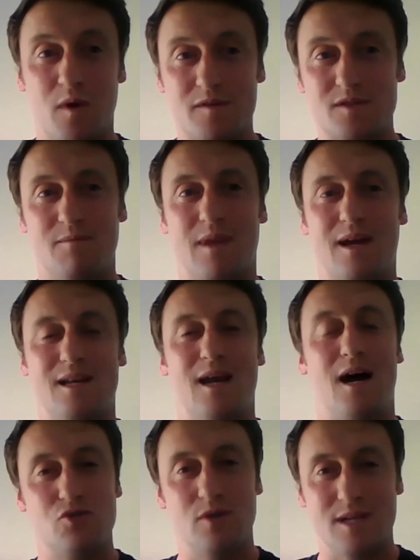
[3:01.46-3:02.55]
with something like
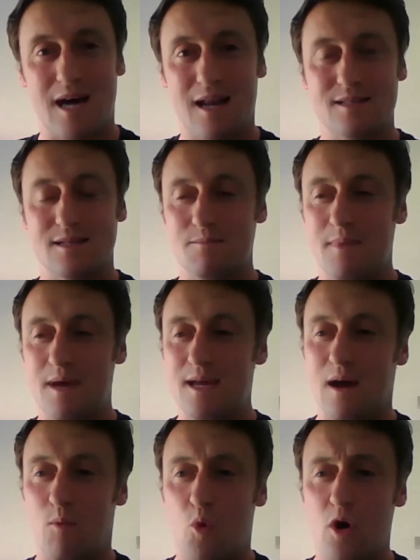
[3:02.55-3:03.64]
Naturally Talented Me,
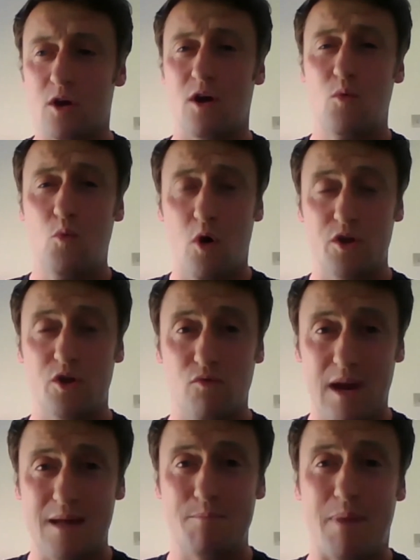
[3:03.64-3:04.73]
and work out what you're
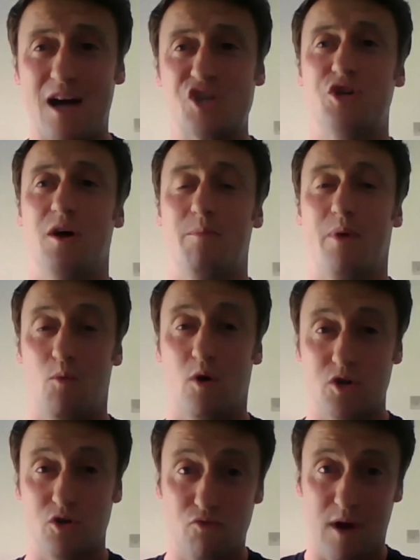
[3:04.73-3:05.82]
really passionate about and
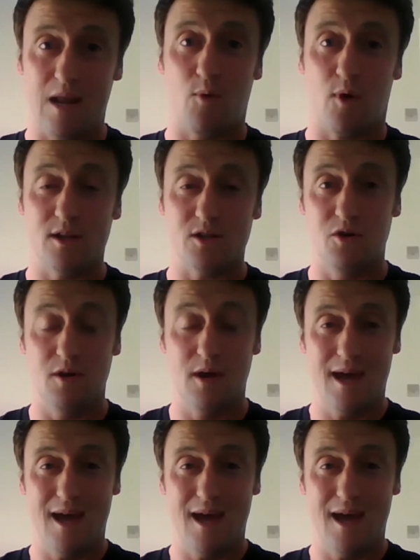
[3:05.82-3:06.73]
what you really want to do,